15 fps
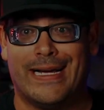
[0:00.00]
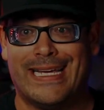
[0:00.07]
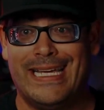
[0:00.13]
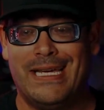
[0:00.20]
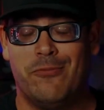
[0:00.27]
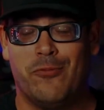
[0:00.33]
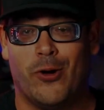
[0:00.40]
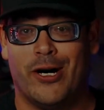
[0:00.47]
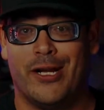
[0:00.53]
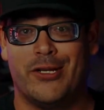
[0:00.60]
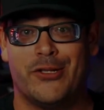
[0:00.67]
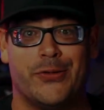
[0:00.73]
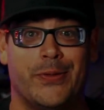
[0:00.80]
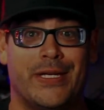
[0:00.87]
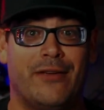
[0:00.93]

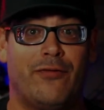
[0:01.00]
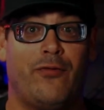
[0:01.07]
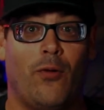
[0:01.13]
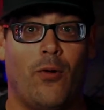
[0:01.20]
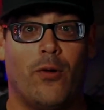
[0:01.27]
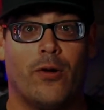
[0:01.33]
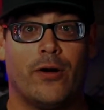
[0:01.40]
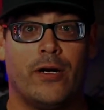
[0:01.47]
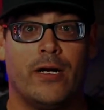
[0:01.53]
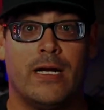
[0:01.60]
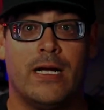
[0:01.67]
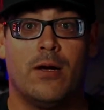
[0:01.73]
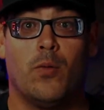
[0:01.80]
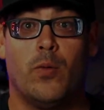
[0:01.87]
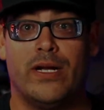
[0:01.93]
E1 to E4
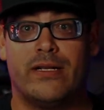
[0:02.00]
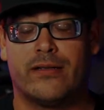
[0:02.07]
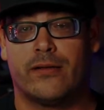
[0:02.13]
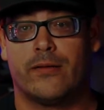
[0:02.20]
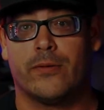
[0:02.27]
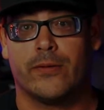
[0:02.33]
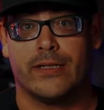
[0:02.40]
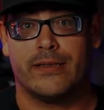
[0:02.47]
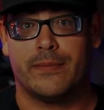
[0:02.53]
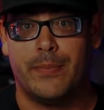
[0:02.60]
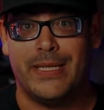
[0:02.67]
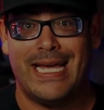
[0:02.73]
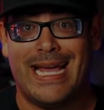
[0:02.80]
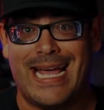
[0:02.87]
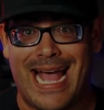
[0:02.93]
with the current
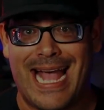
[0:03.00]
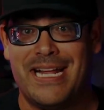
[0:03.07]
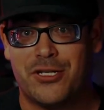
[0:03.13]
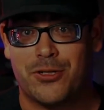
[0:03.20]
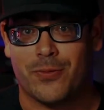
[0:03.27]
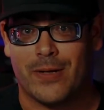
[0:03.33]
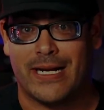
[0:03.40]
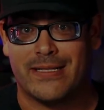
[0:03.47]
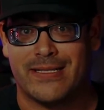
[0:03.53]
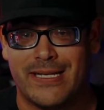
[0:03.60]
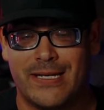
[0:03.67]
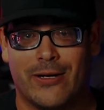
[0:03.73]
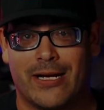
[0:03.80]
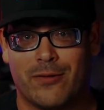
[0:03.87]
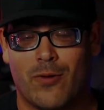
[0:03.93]
BAH rates
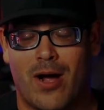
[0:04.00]
here at